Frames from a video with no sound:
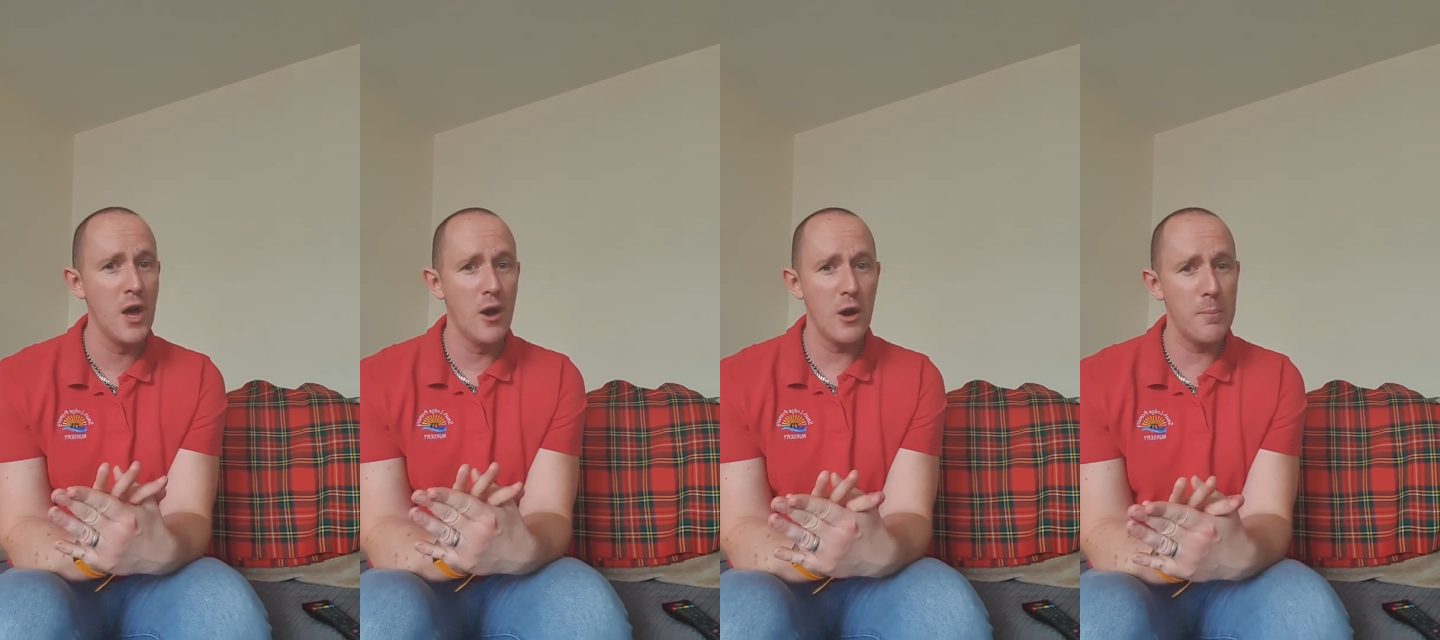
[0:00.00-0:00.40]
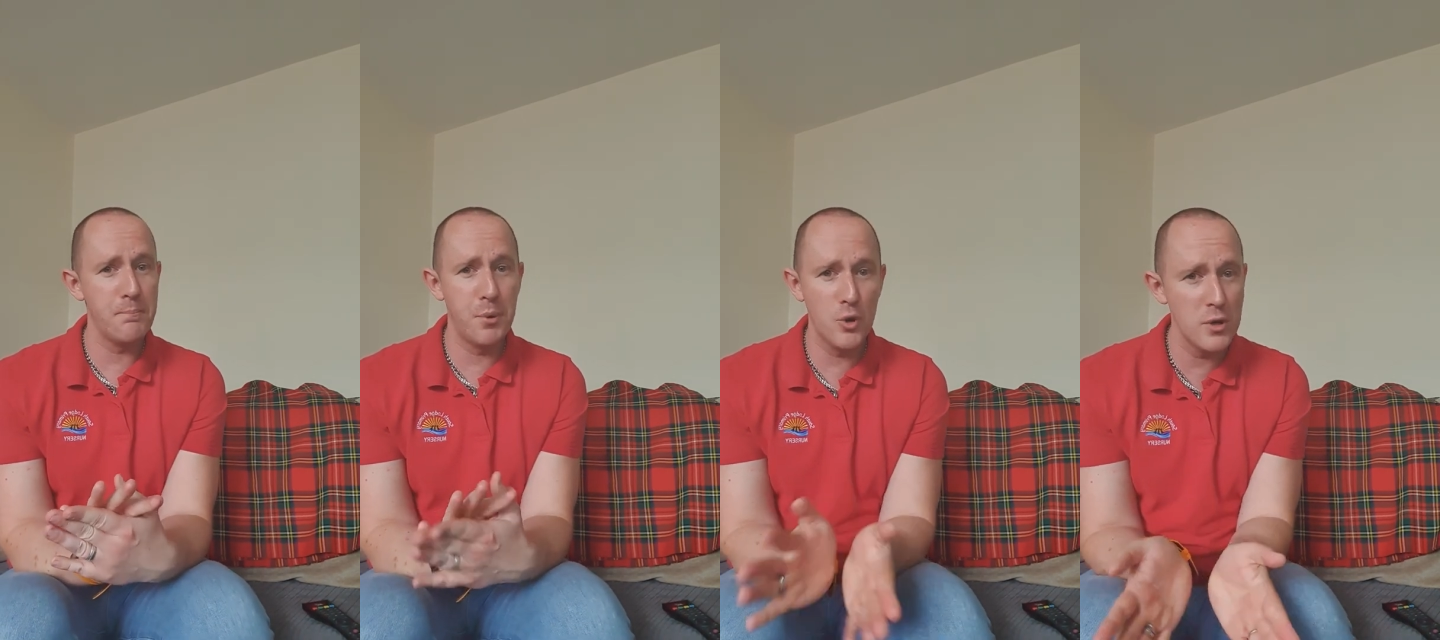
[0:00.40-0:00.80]
her
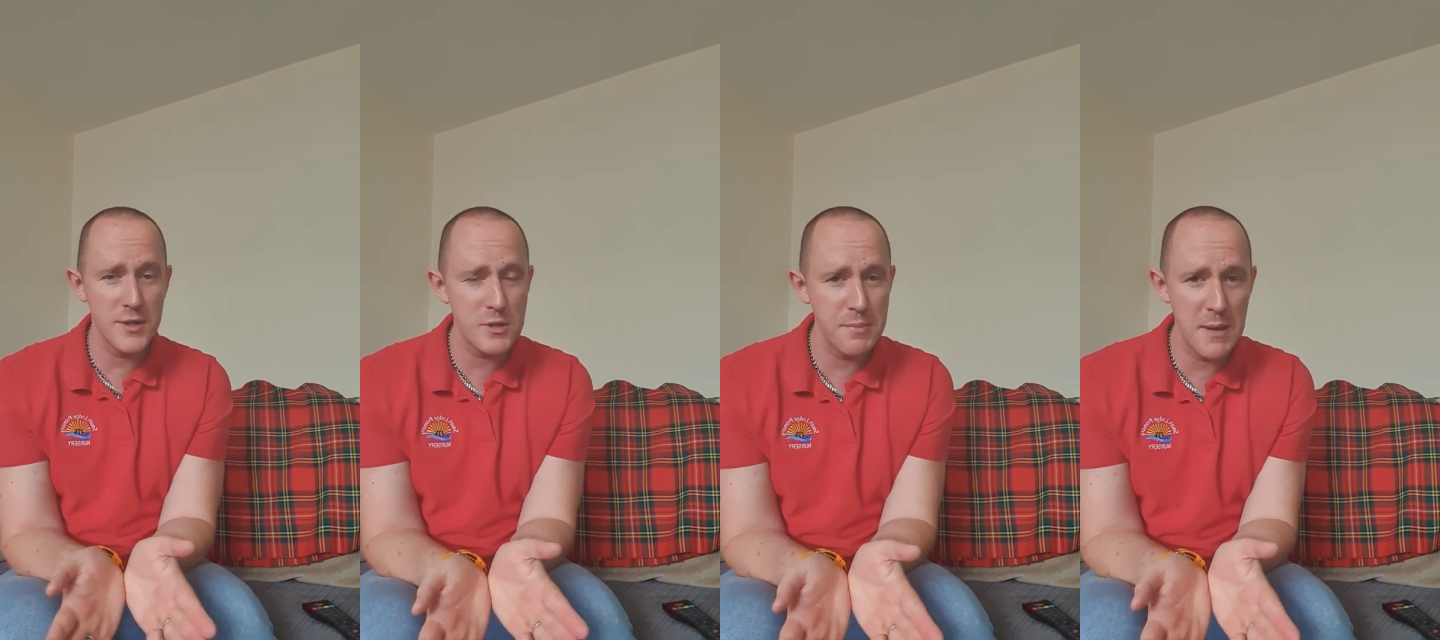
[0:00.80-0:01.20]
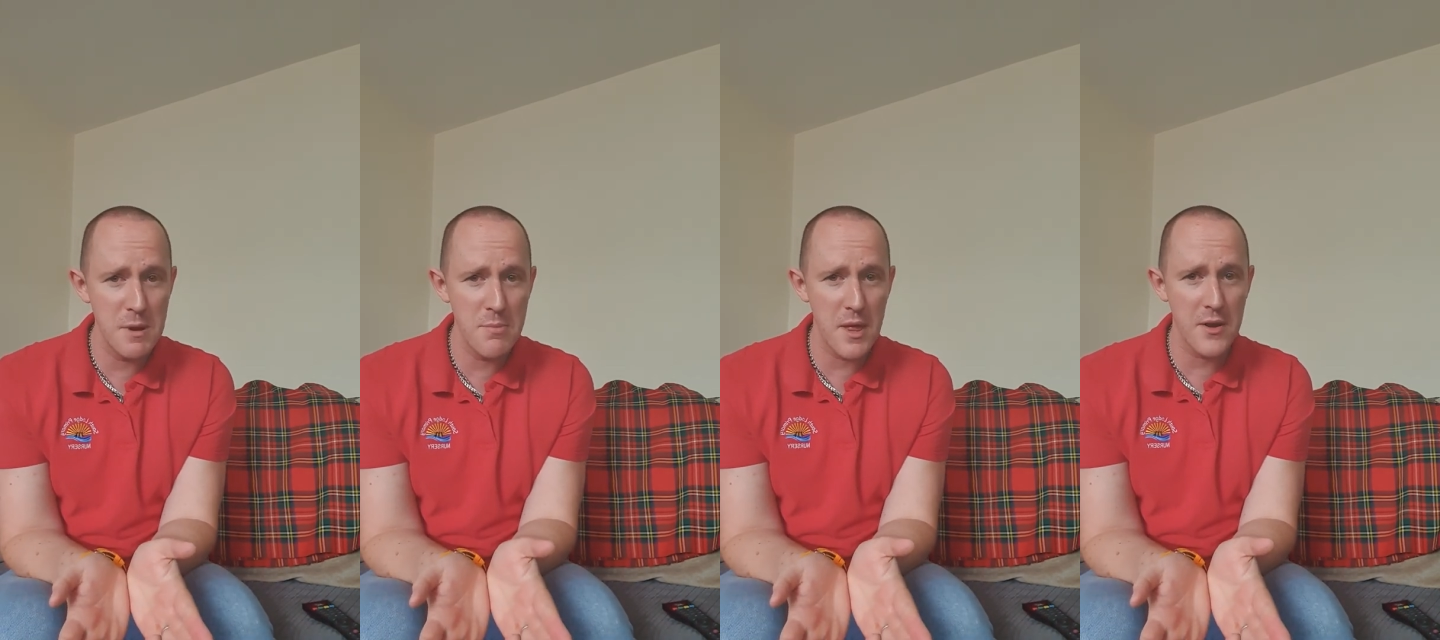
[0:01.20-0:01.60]
poor little baby
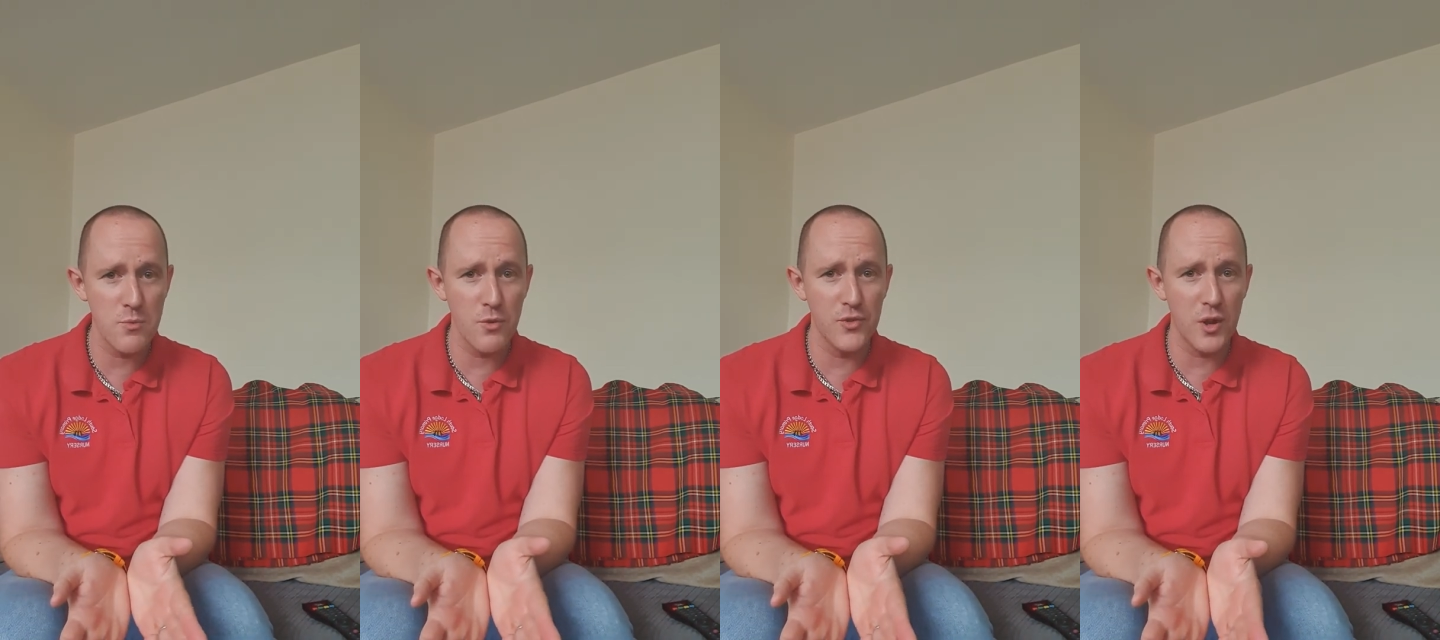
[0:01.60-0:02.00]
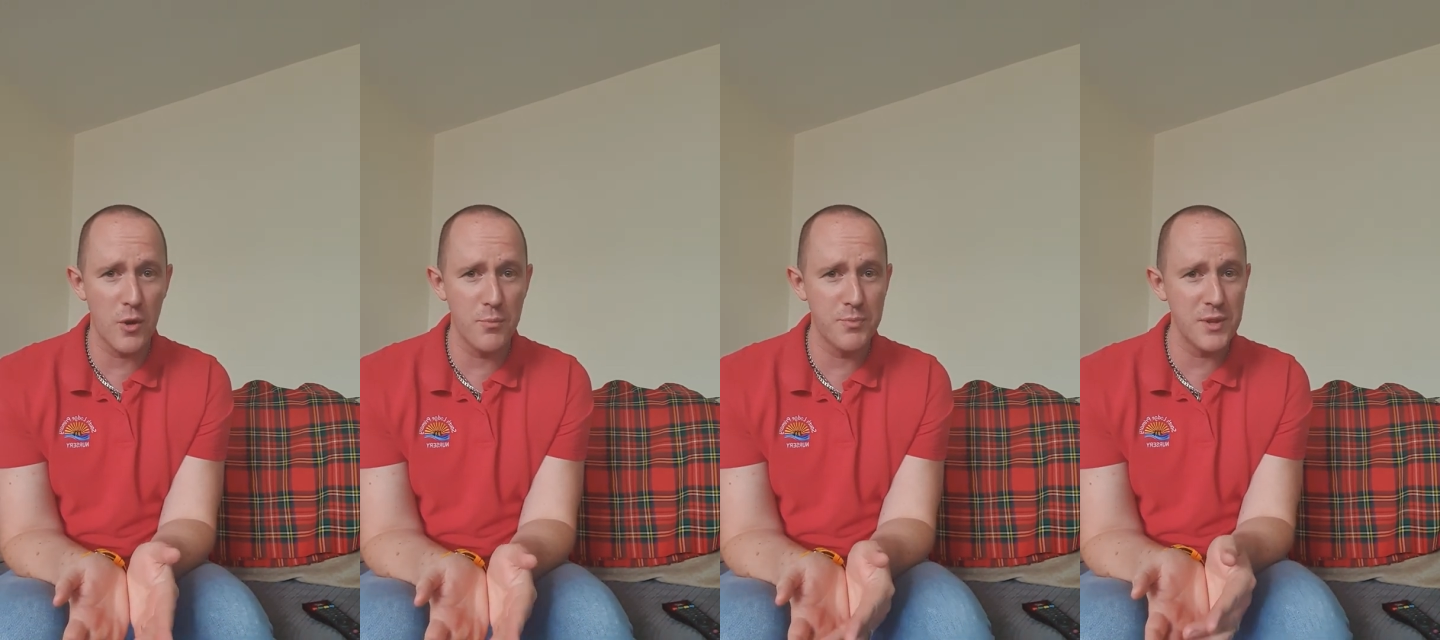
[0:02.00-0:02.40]
brother was
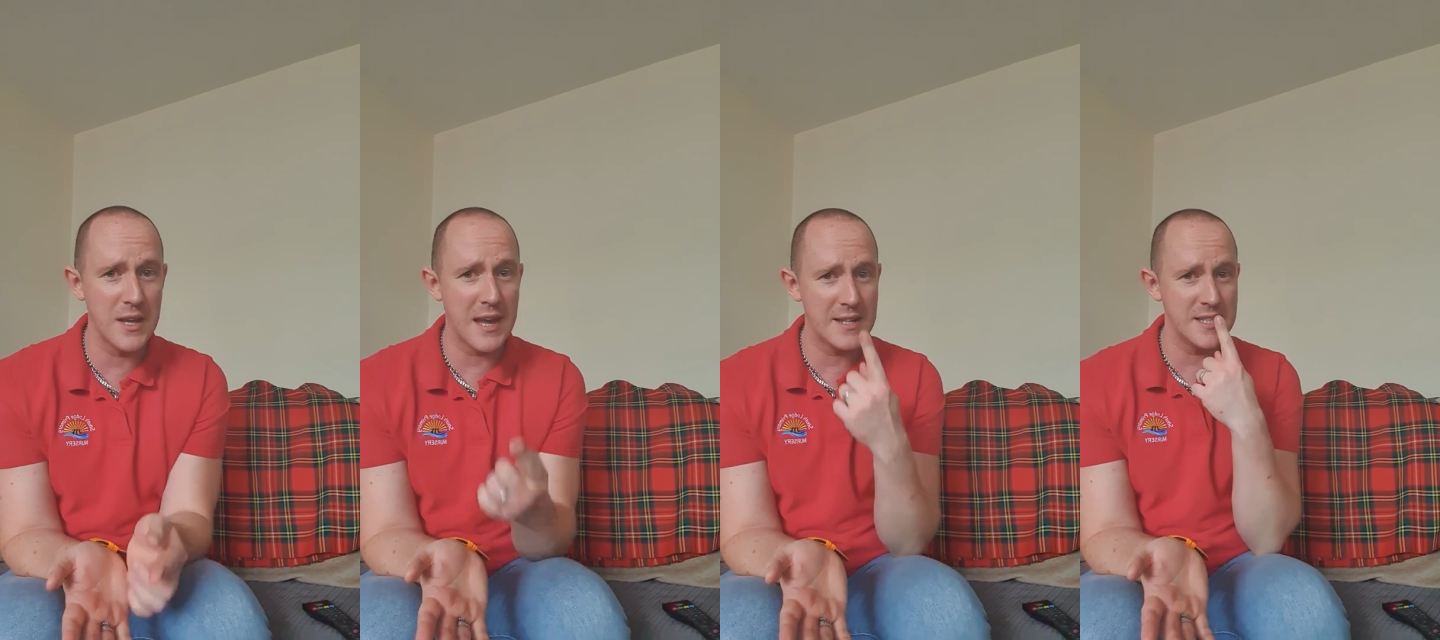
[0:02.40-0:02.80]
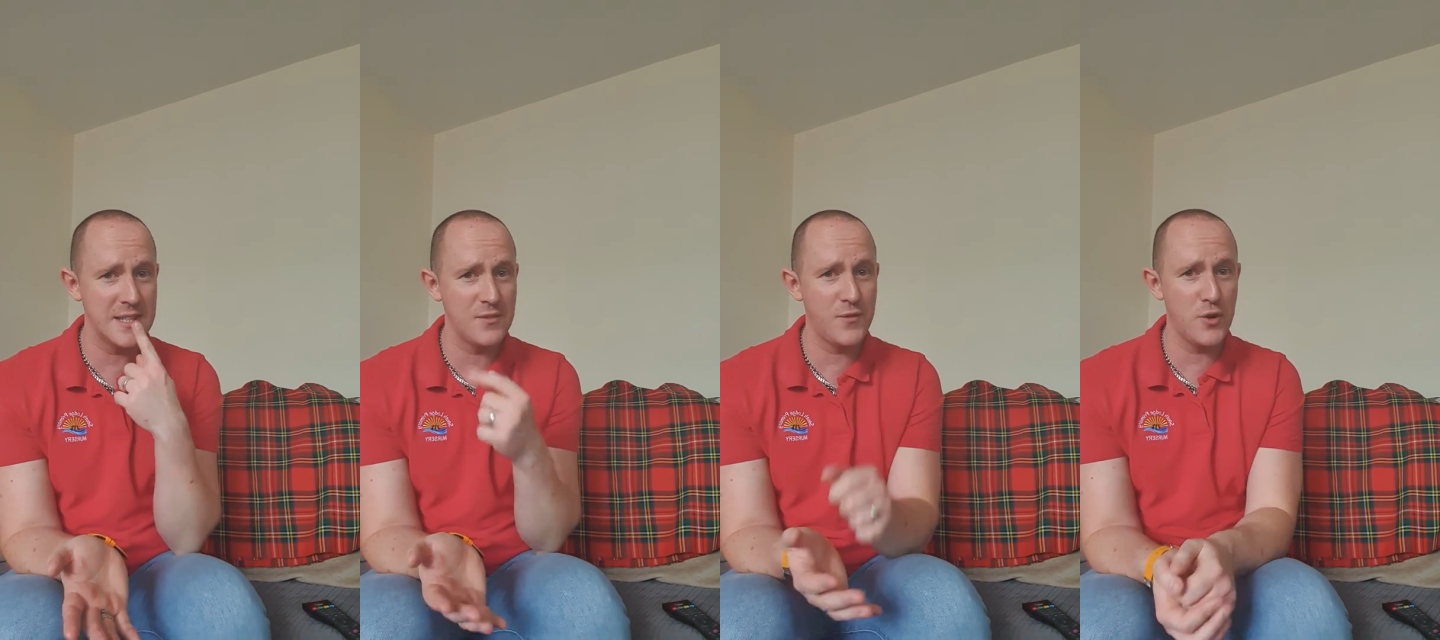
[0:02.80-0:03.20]
obviously cutting
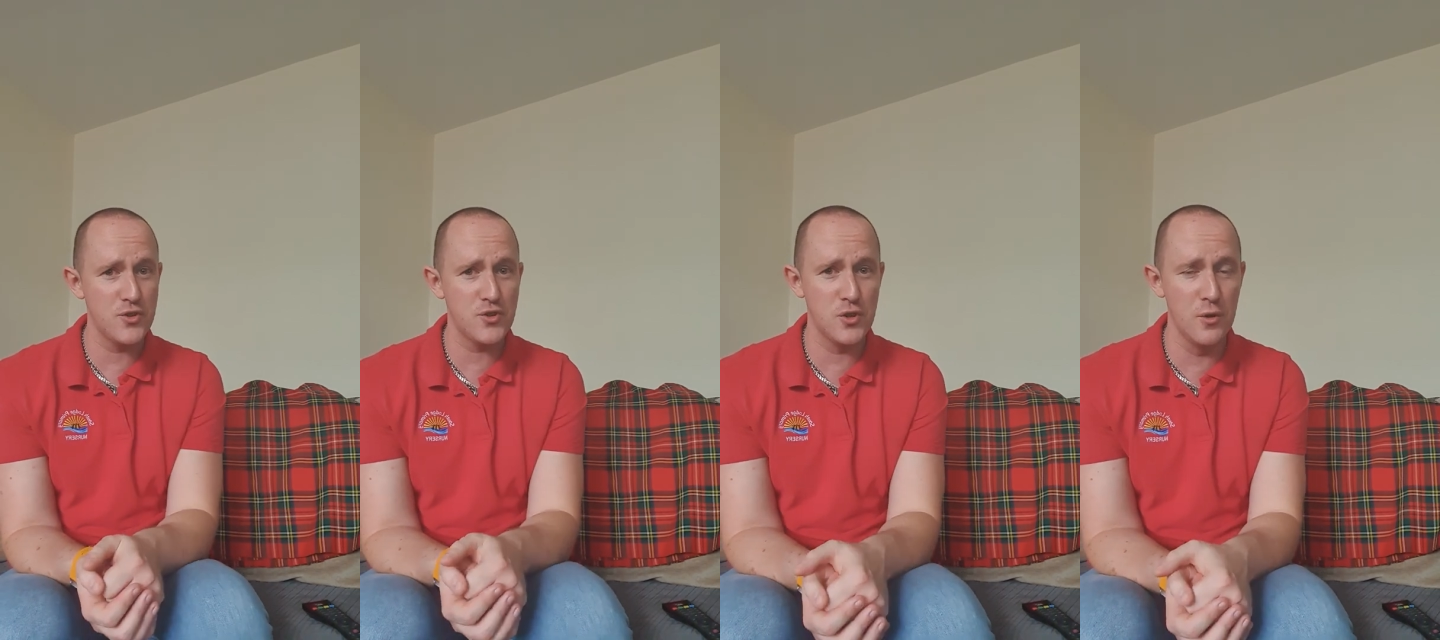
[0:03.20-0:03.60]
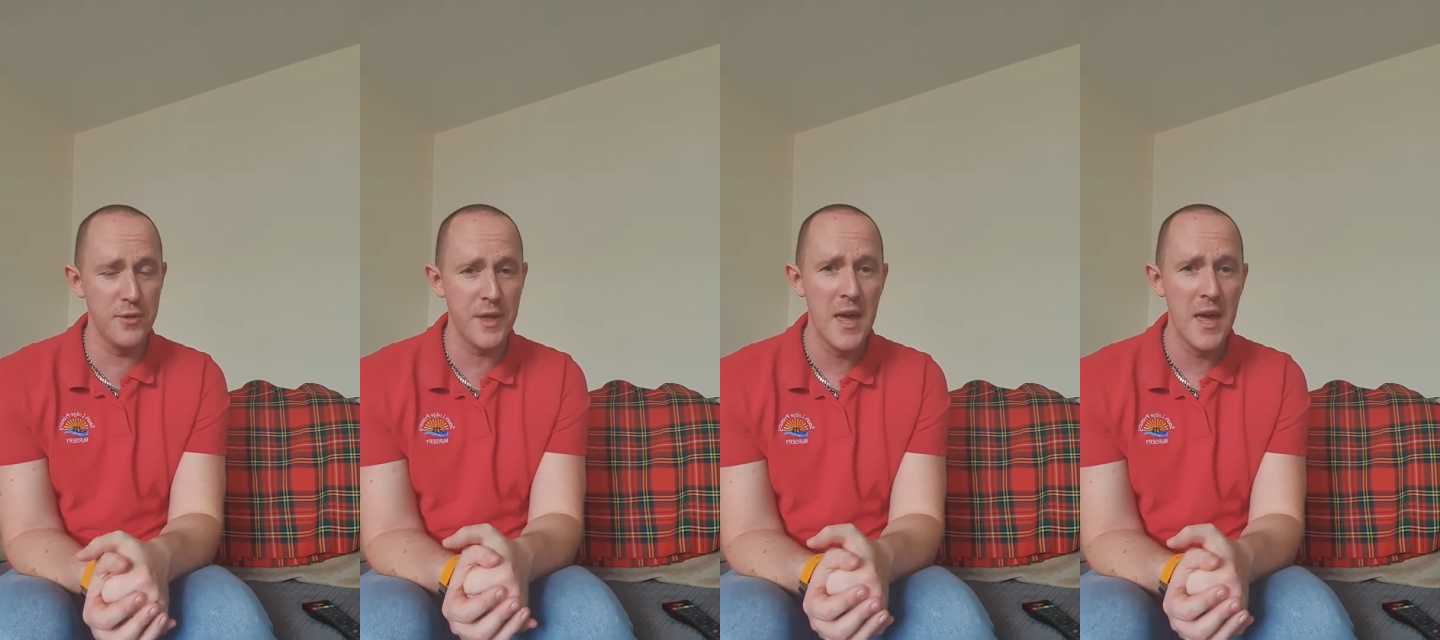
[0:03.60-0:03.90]
his first tooth